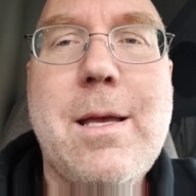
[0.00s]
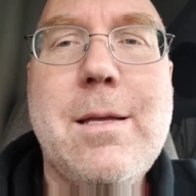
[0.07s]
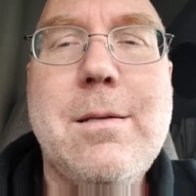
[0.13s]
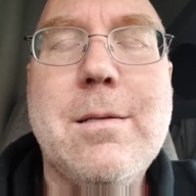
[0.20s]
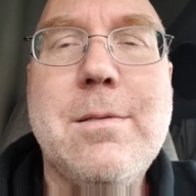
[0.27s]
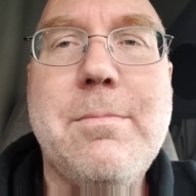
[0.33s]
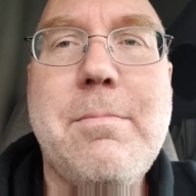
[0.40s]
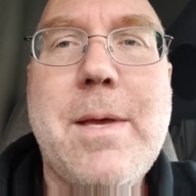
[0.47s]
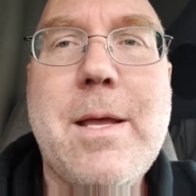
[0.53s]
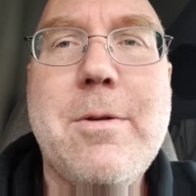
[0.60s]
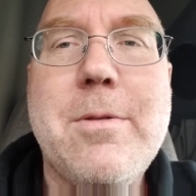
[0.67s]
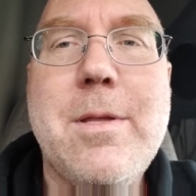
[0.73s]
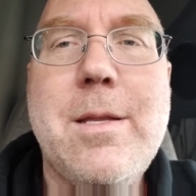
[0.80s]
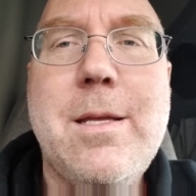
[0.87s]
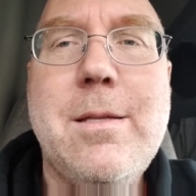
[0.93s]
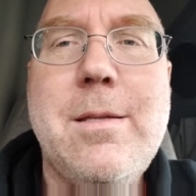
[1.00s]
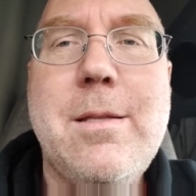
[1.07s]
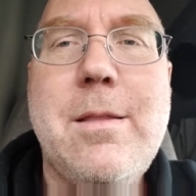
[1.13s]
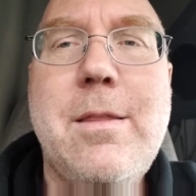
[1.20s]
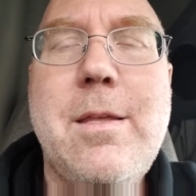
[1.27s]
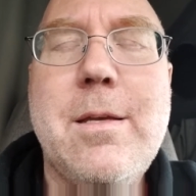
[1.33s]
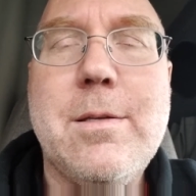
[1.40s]
it doesn't matter that he
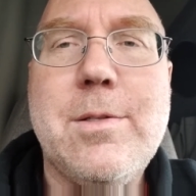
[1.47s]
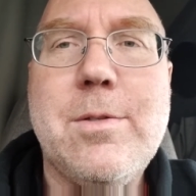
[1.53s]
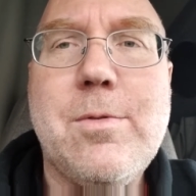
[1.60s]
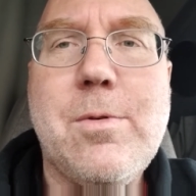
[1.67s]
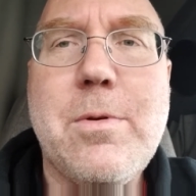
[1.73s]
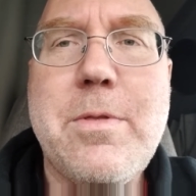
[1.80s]
did this or